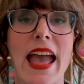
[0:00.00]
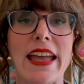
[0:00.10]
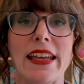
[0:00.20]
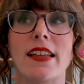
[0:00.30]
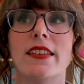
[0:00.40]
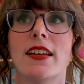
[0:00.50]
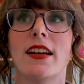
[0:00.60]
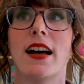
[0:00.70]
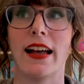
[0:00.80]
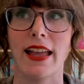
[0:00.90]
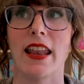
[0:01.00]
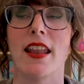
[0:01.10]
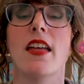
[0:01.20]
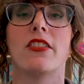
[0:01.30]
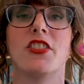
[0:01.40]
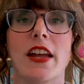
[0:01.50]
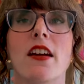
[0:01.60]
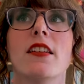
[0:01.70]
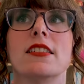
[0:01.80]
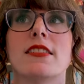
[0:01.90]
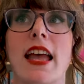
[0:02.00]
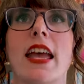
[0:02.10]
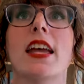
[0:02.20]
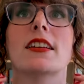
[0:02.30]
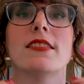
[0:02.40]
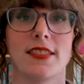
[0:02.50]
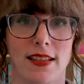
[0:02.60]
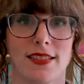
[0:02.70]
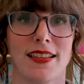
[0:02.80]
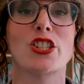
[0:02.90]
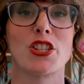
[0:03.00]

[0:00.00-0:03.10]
And again, there is a consensus.